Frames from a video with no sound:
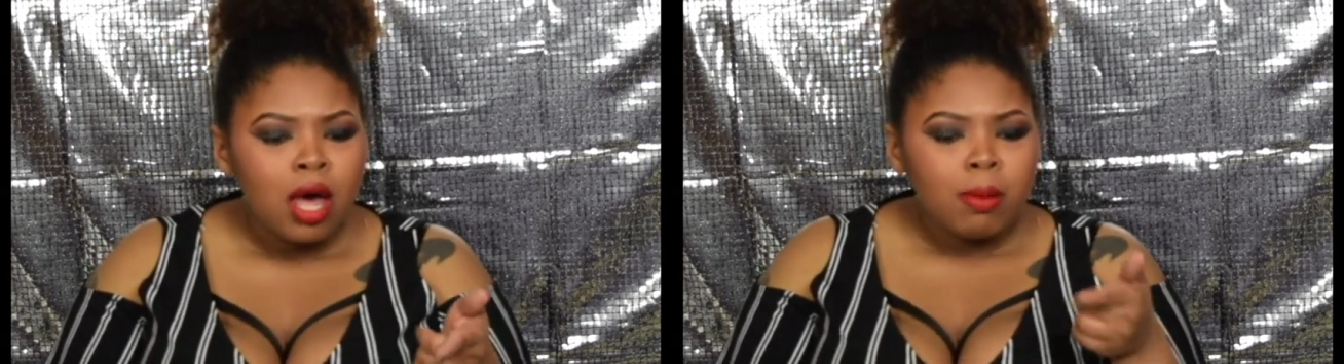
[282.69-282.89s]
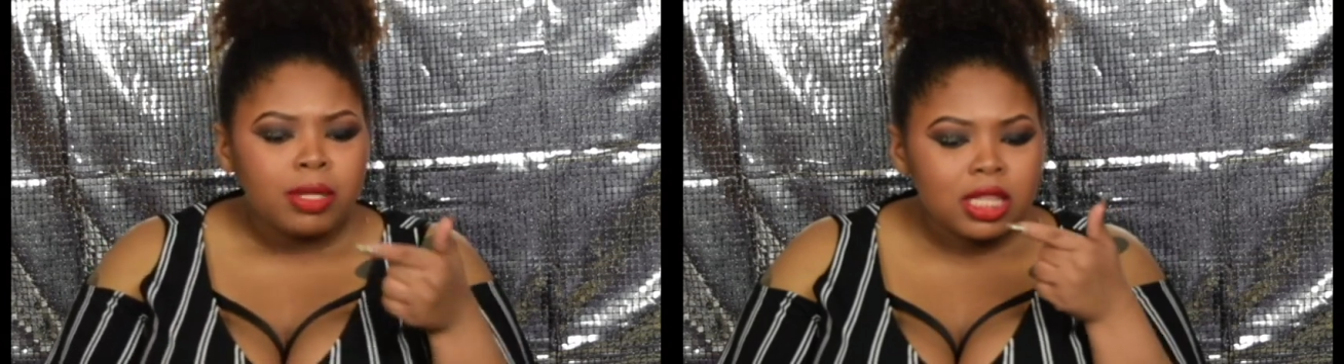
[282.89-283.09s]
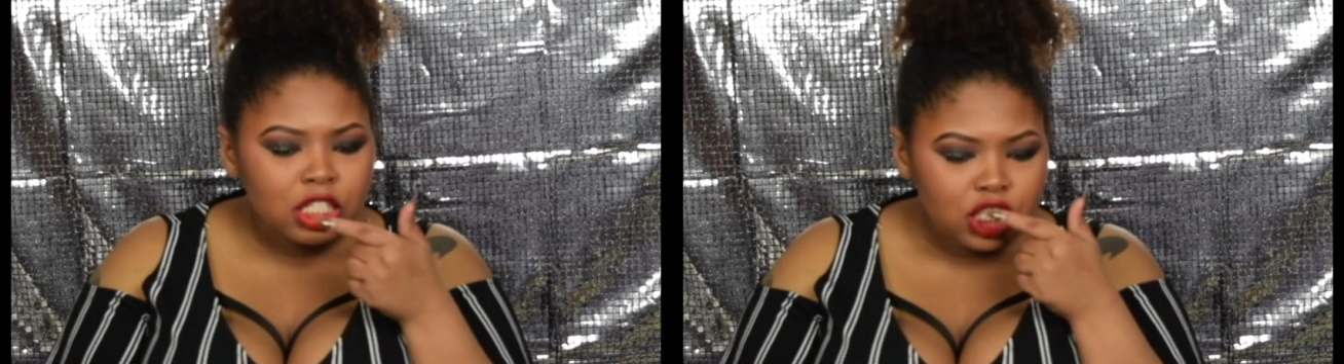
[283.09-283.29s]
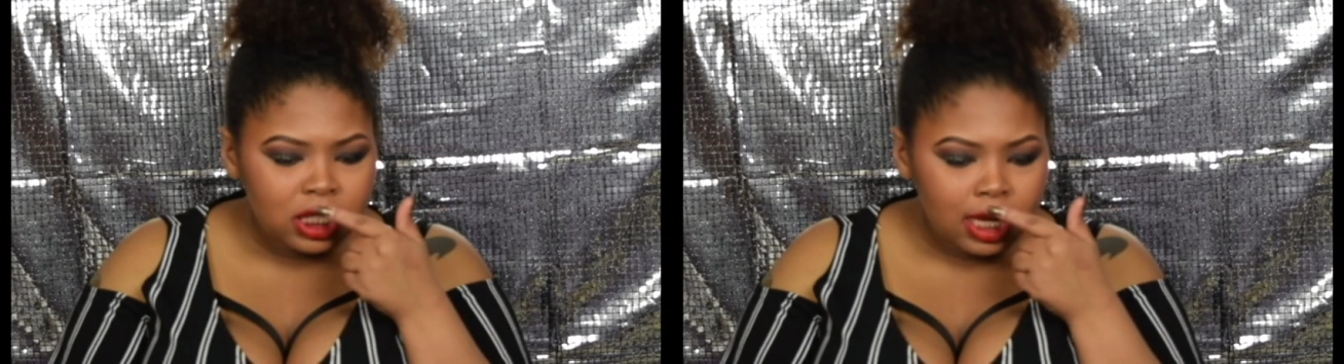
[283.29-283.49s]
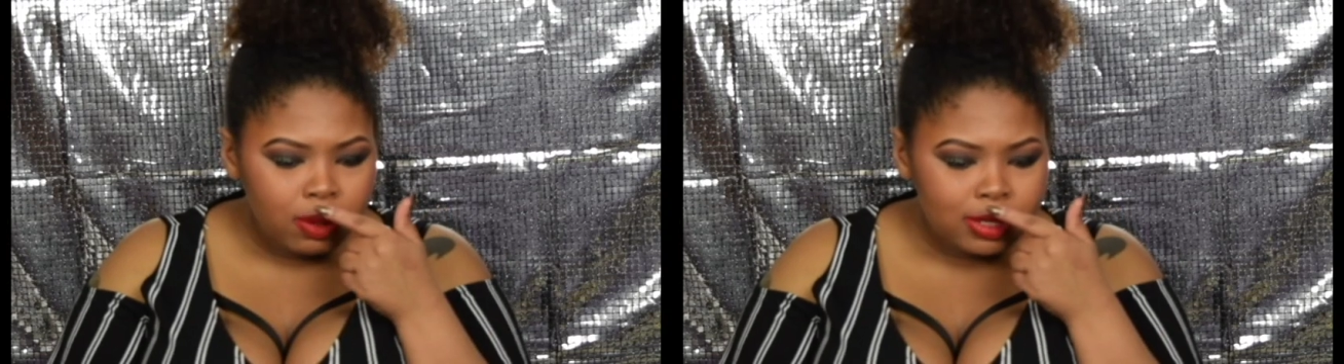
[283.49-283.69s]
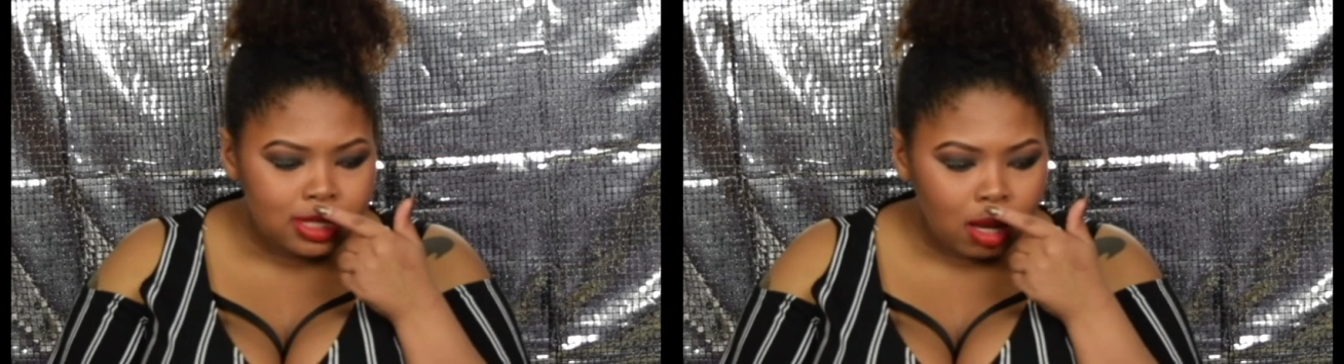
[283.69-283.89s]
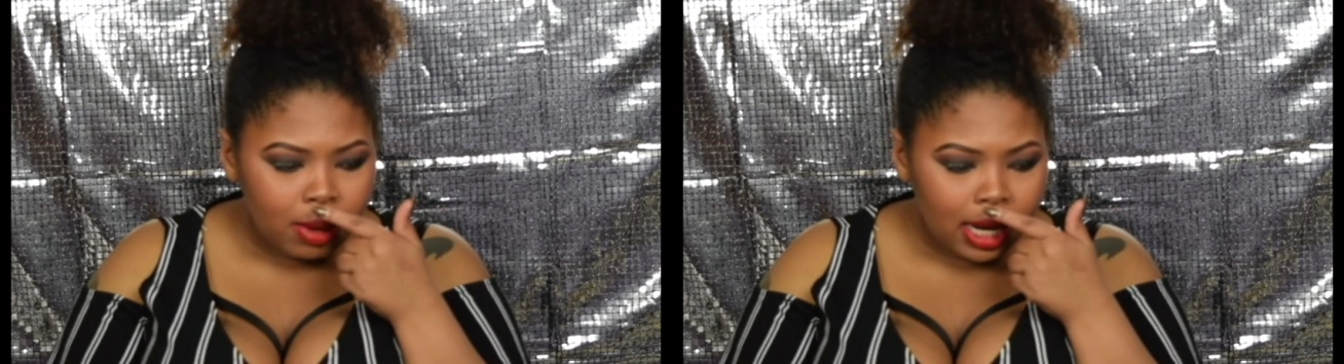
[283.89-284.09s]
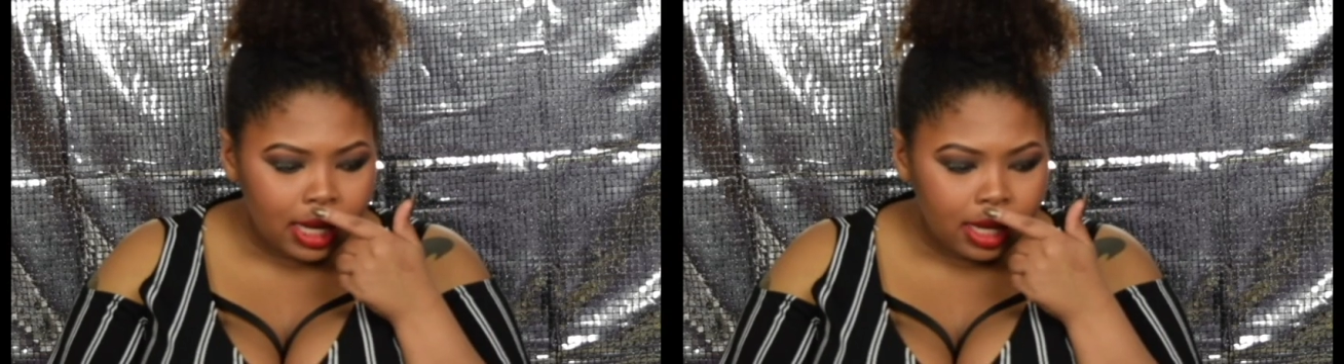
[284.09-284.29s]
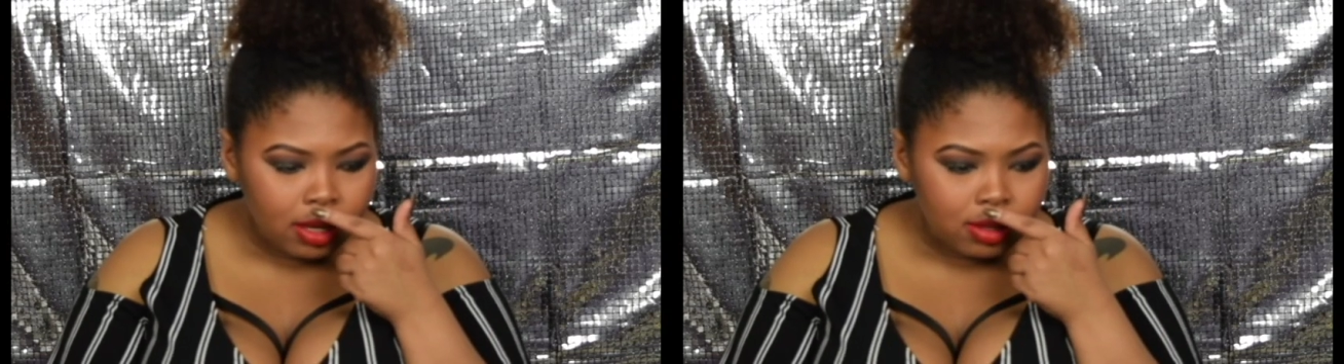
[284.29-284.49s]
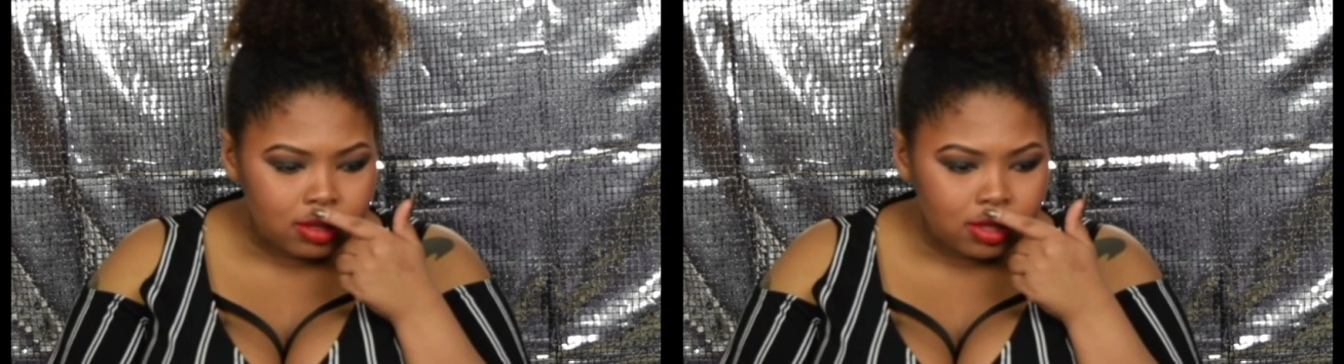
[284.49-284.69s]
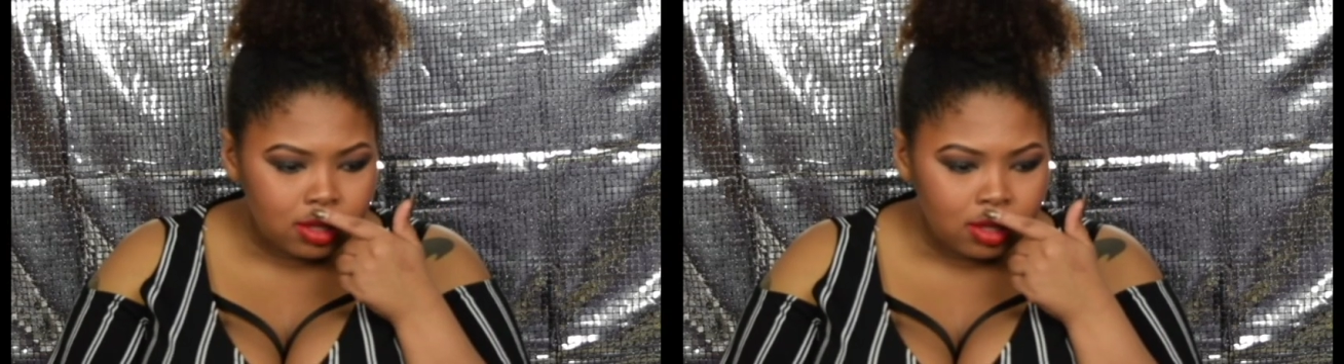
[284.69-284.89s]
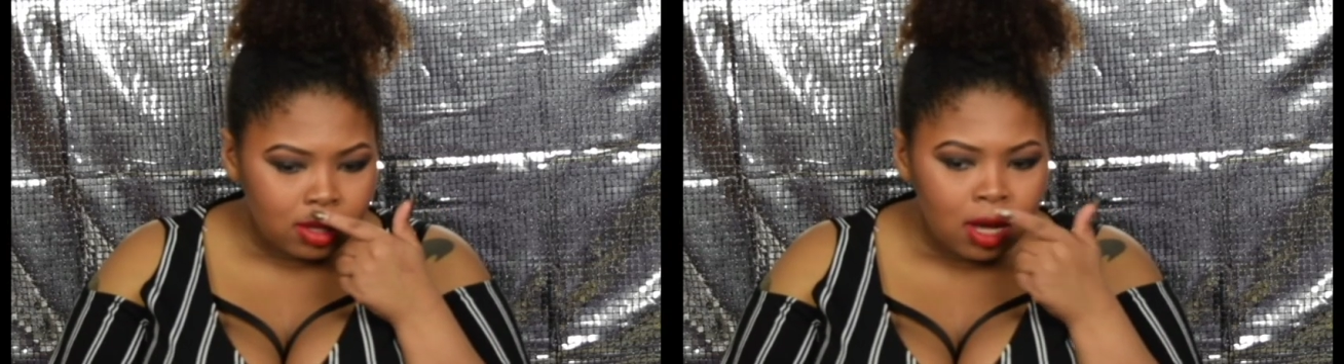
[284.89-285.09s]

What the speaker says: but then she did it with somebody else.